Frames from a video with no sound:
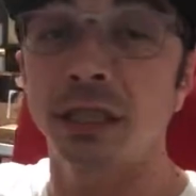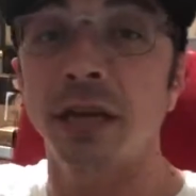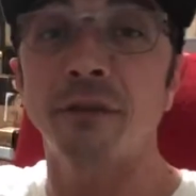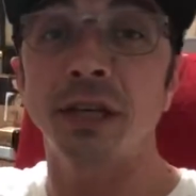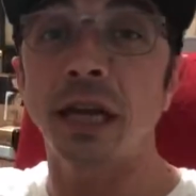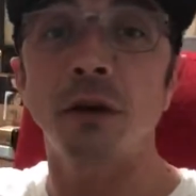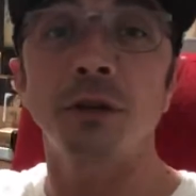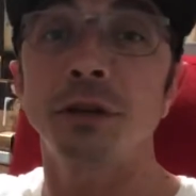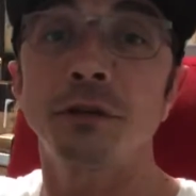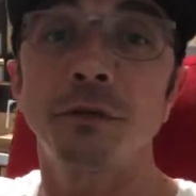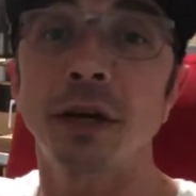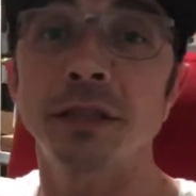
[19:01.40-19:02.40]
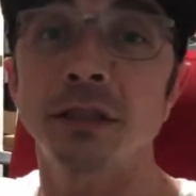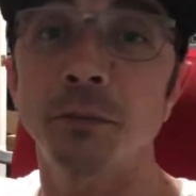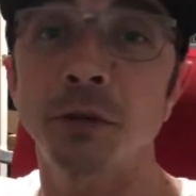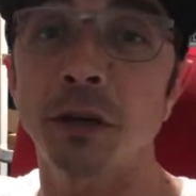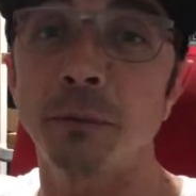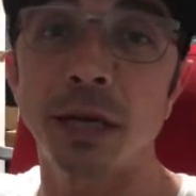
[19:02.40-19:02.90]
every now and then you find
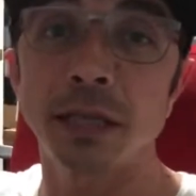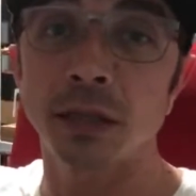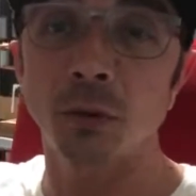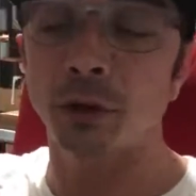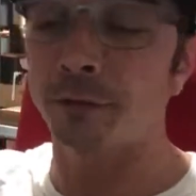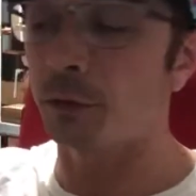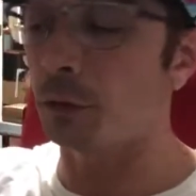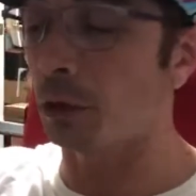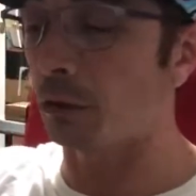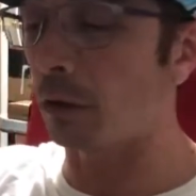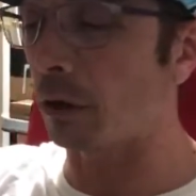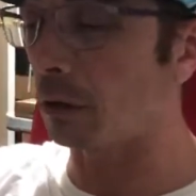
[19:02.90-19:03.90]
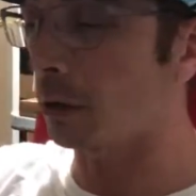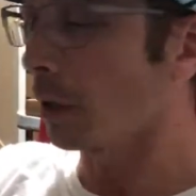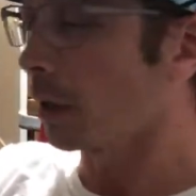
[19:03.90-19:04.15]
something amazing worth a few $100s.